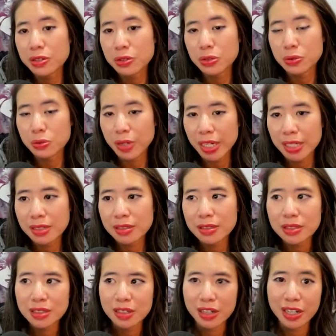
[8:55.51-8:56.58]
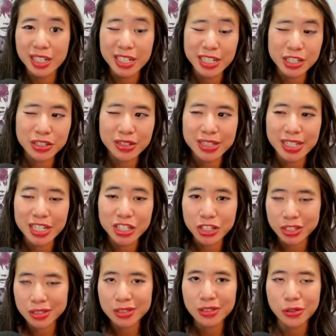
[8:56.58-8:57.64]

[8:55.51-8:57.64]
to run on initialization,